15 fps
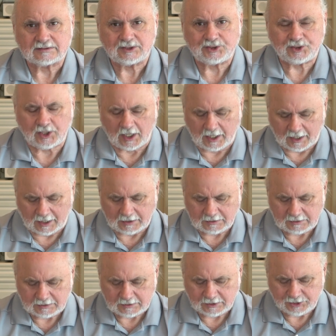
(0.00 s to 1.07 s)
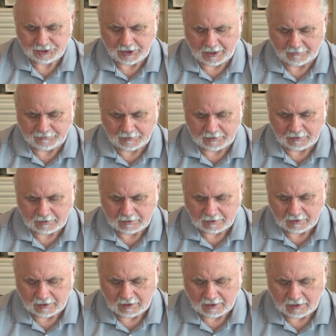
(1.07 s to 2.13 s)
John chapter
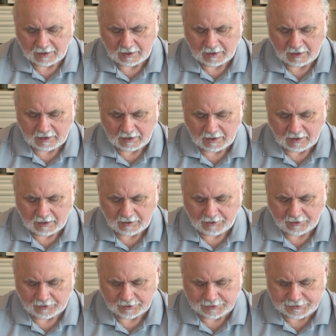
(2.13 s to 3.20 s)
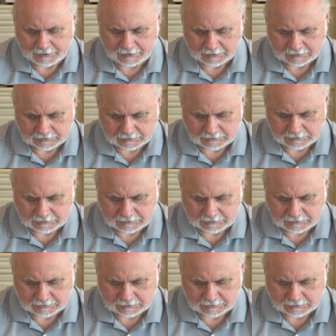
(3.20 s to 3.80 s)
13.